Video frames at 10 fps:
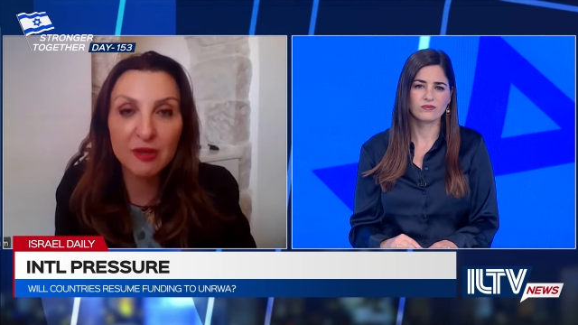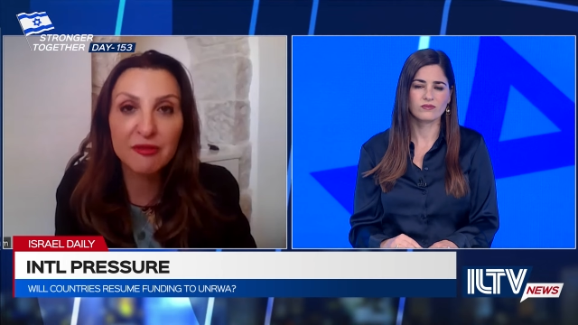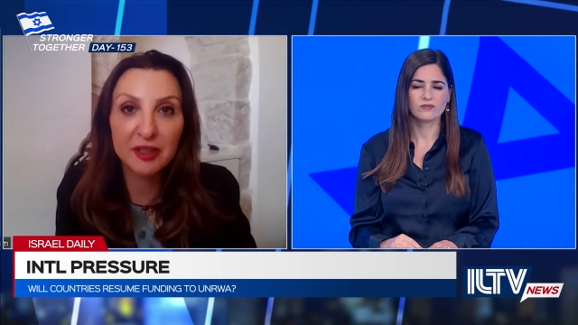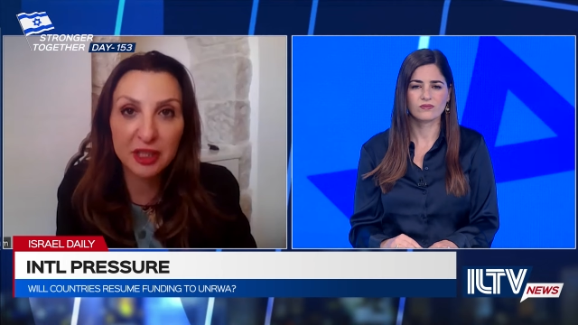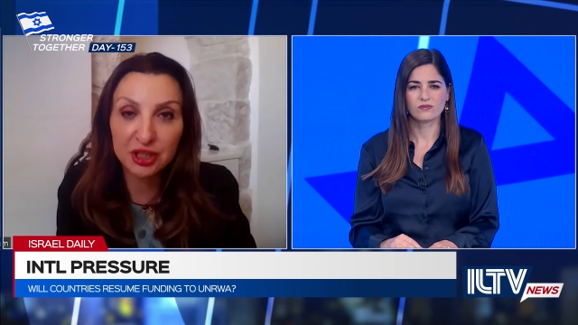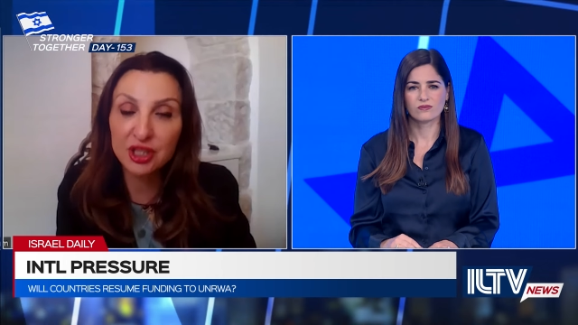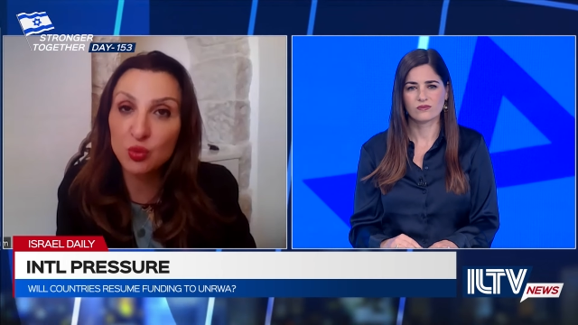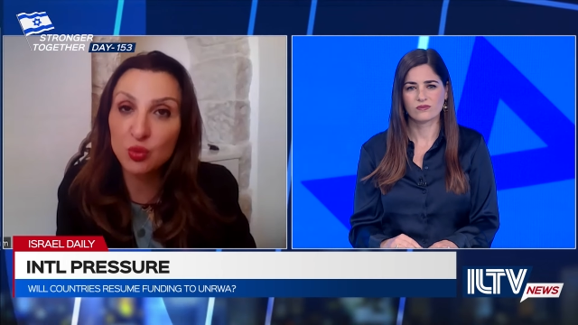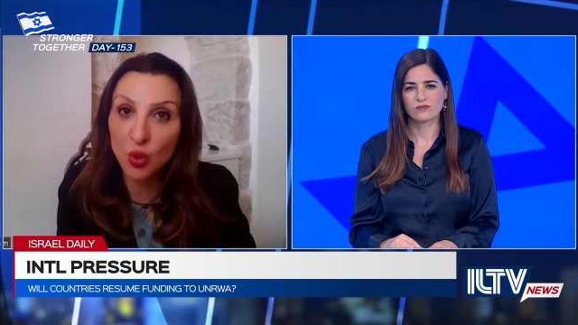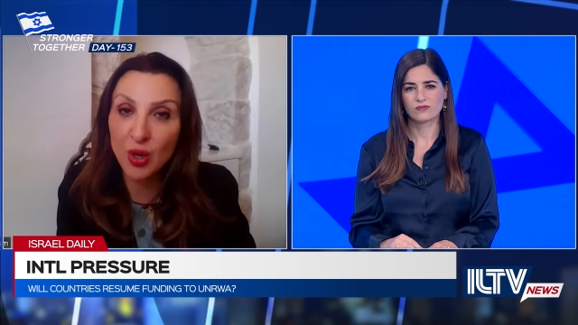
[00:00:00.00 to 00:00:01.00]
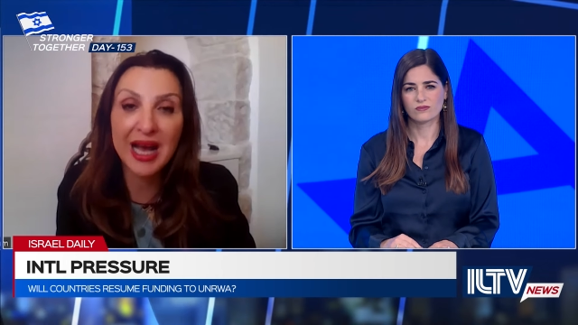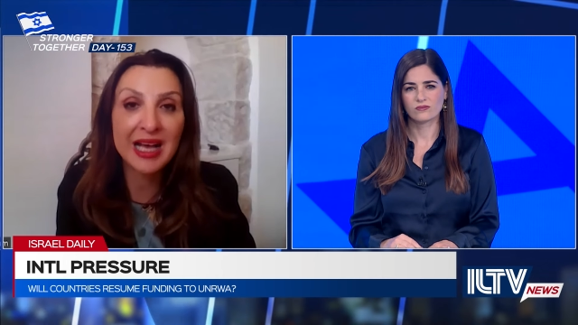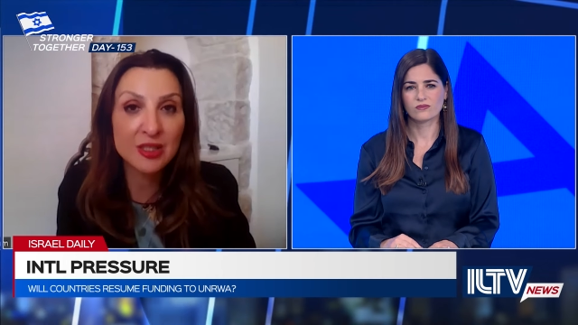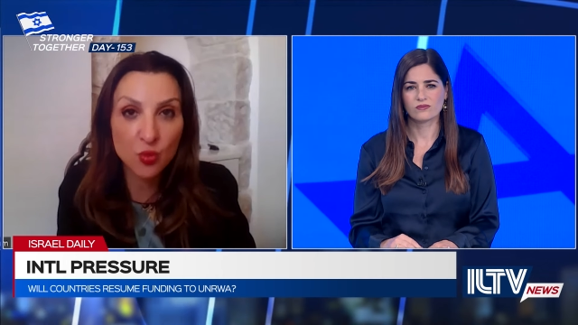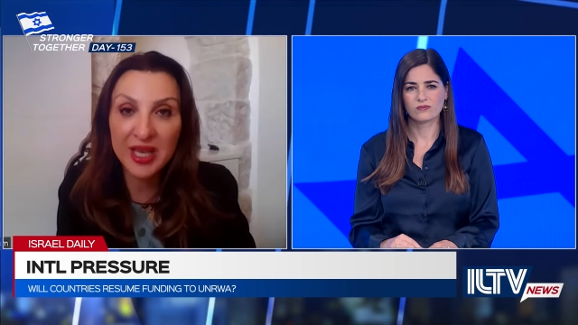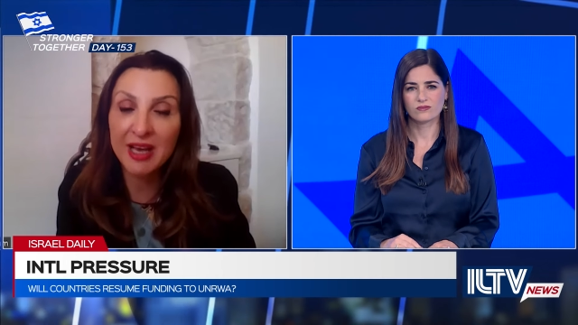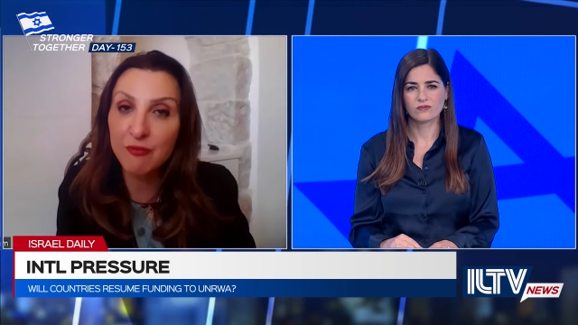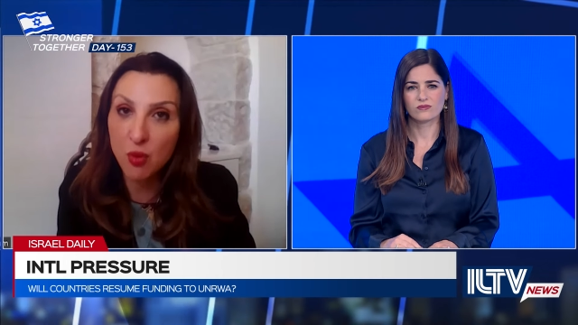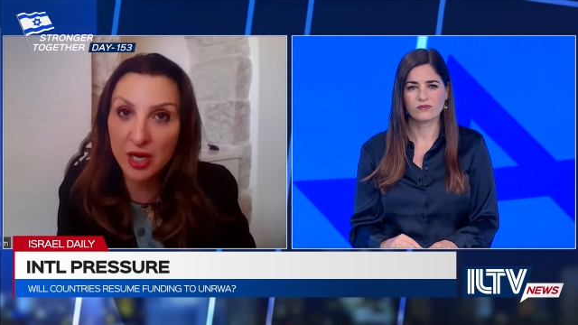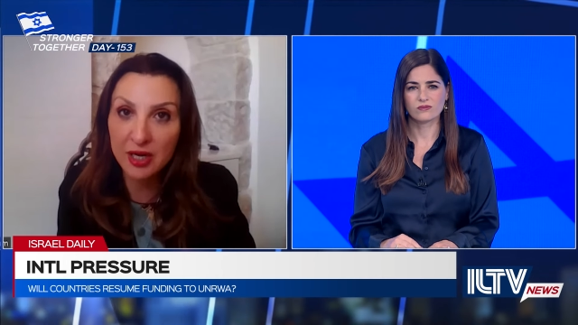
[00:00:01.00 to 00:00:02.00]
Speaker 1: will finish this war as we
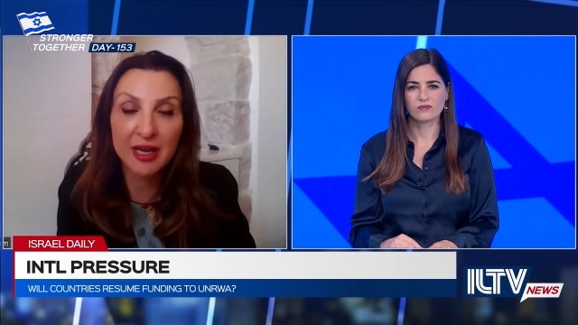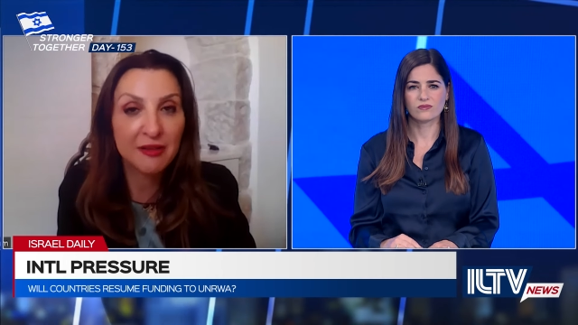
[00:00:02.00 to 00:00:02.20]
have won